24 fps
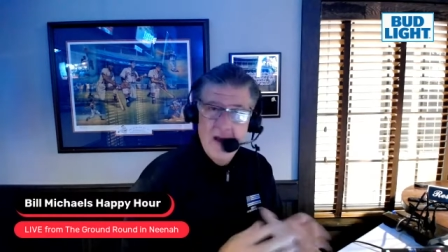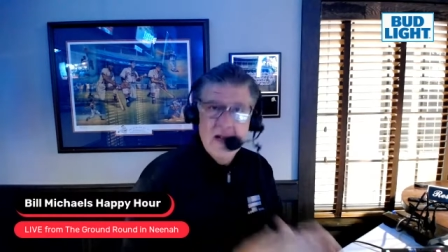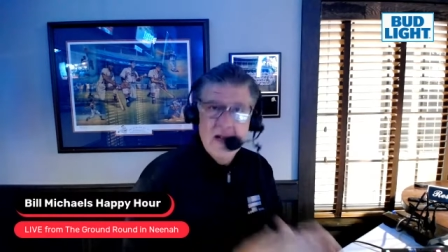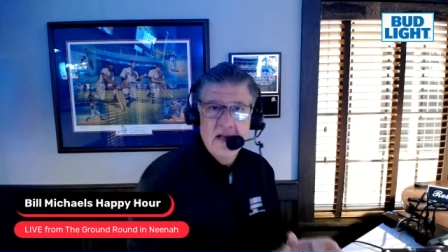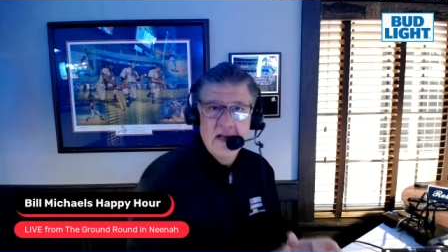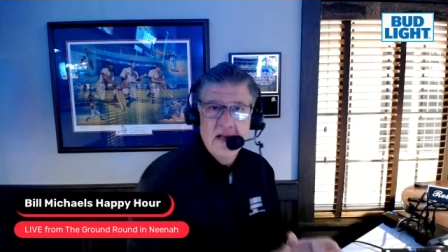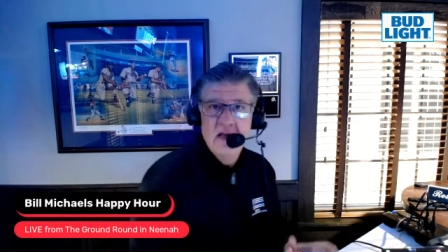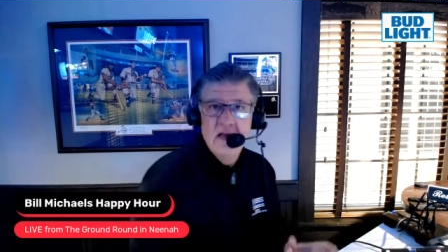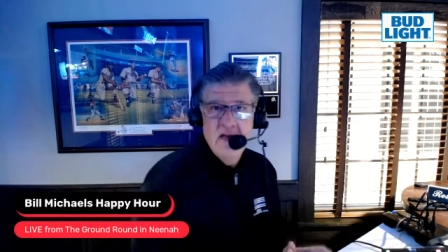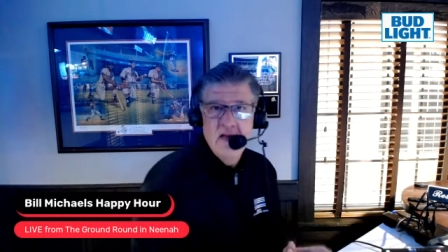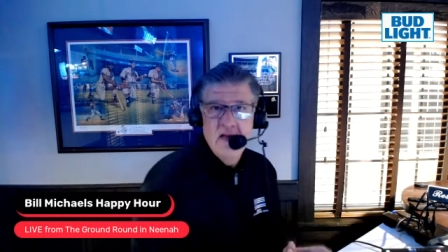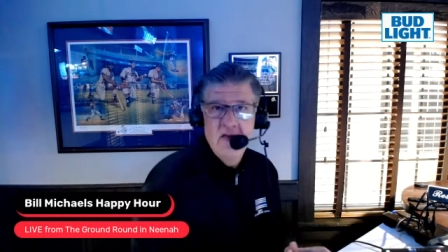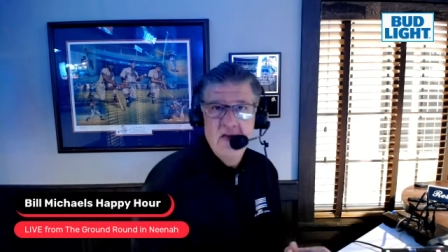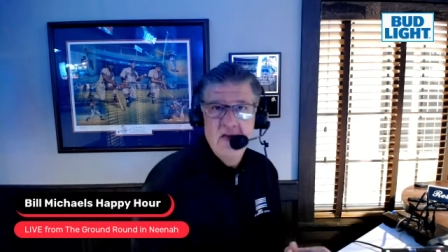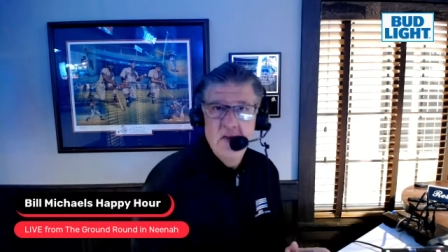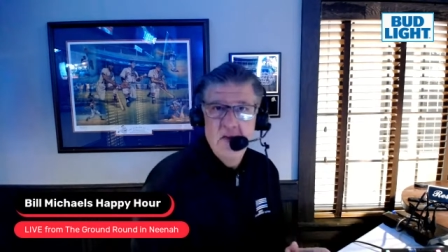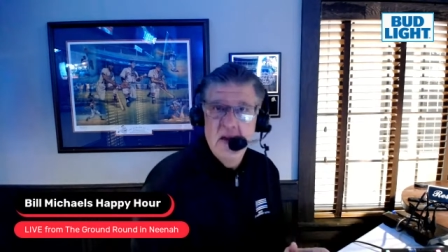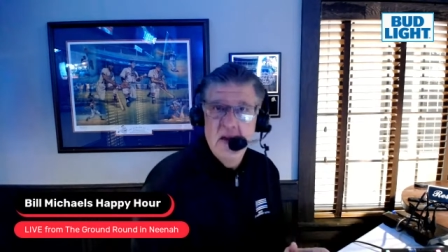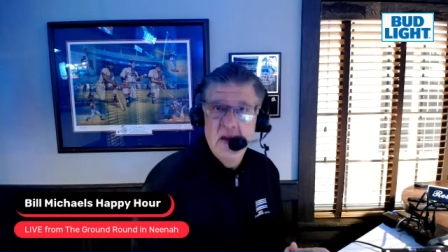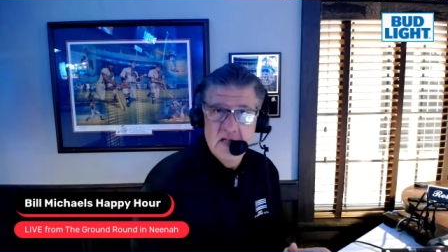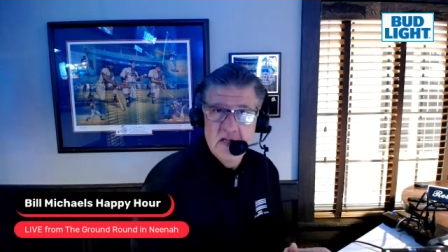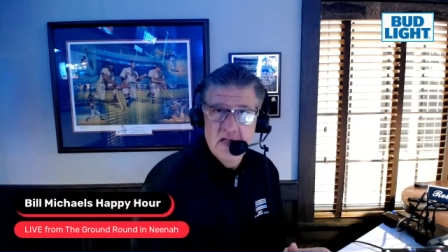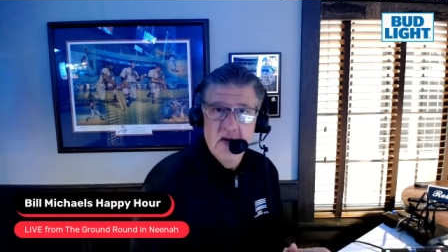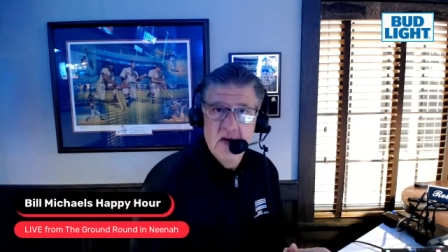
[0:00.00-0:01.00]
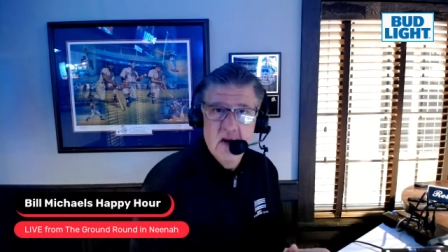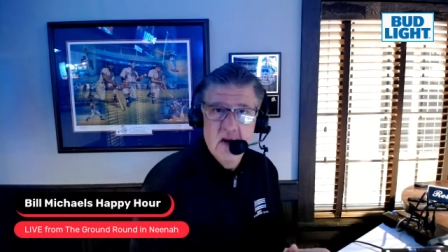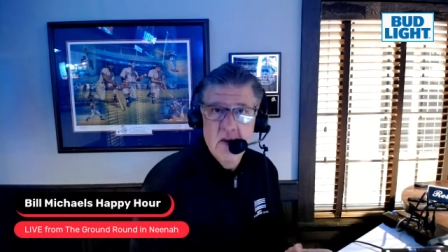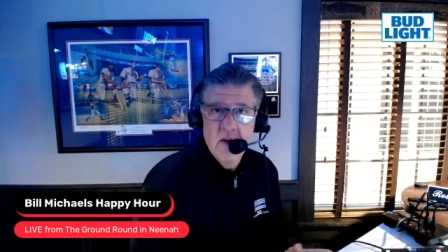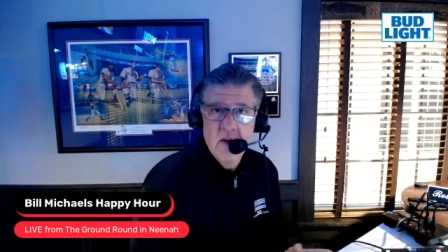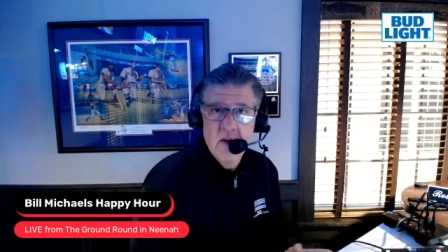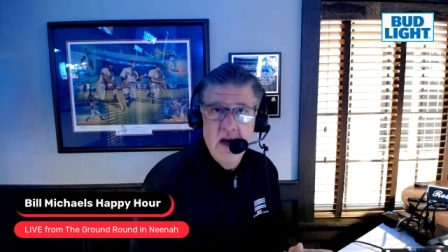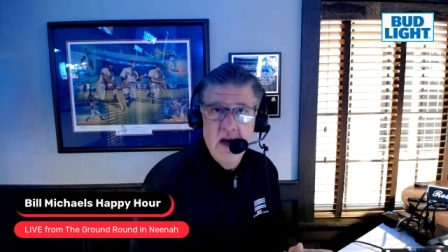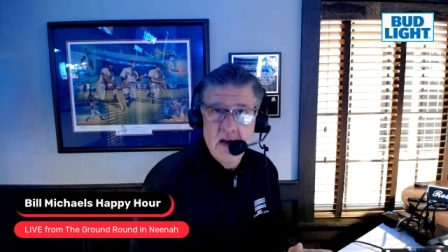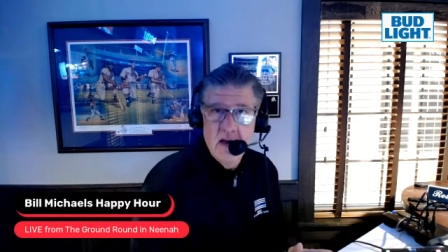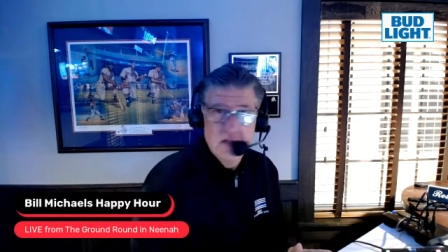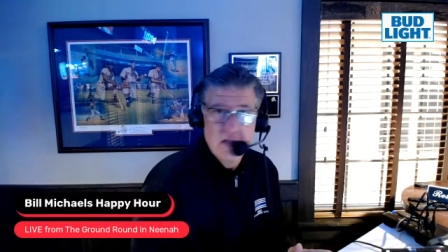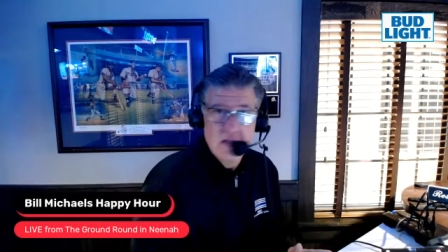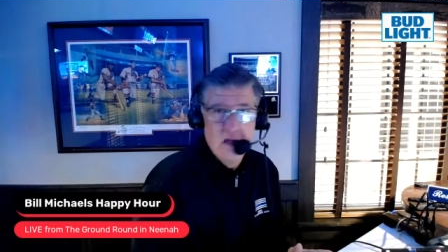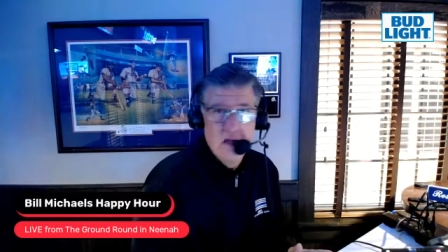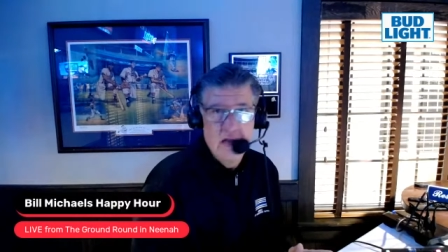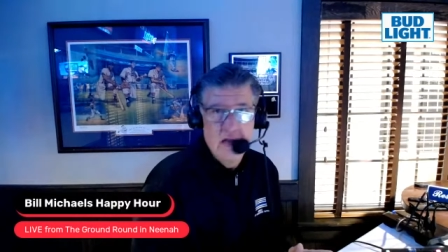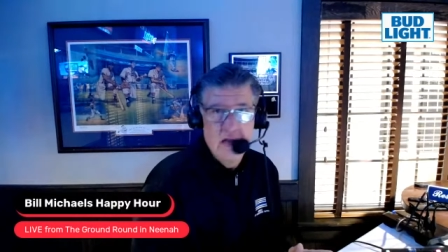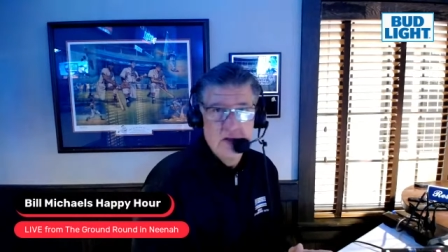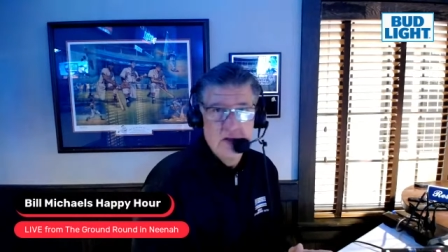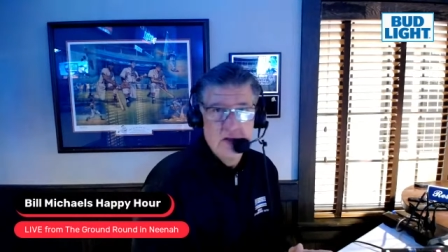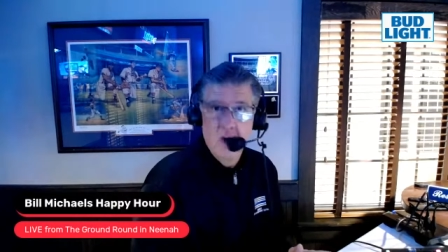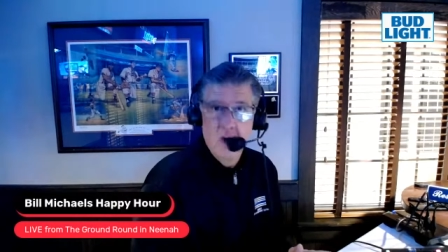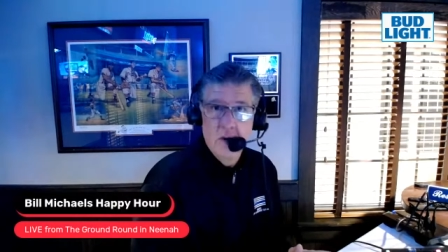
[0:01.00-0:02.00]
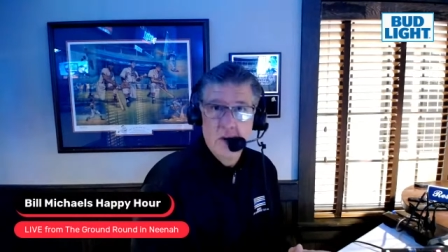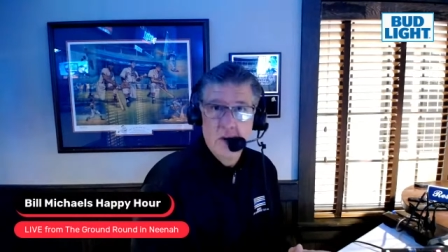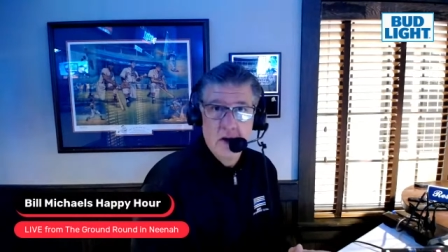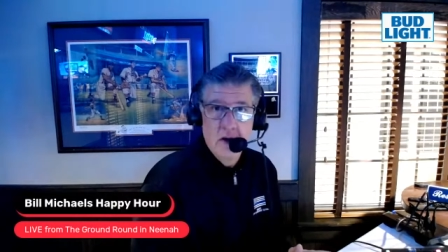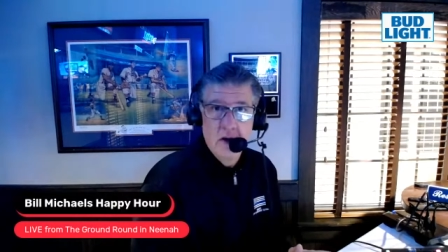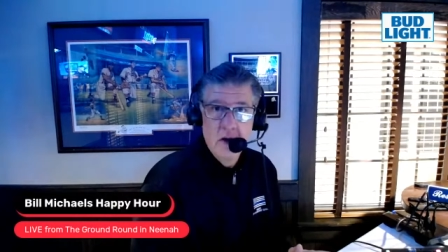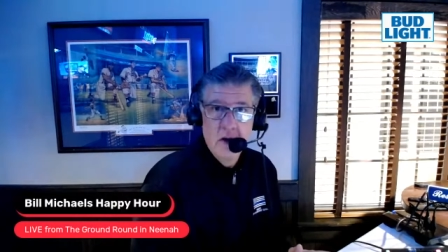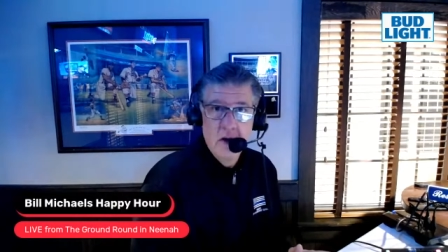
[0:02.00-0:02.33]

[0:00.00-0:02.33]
not get David Bakhtiari back until October.